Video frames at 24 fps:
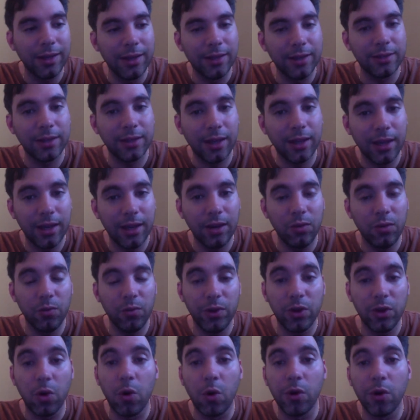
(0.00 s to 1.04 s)
It's
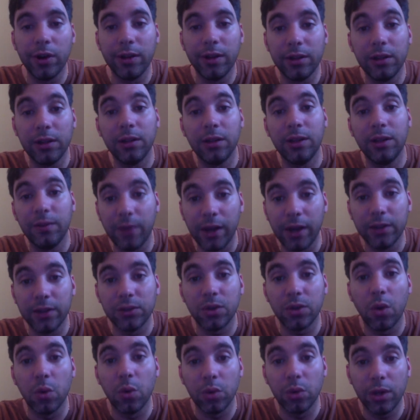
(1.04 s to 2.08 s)
a recording
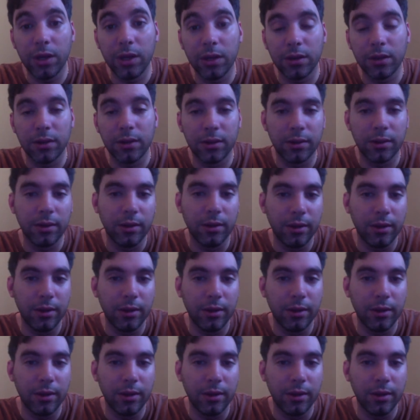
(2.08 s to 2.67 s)
device only.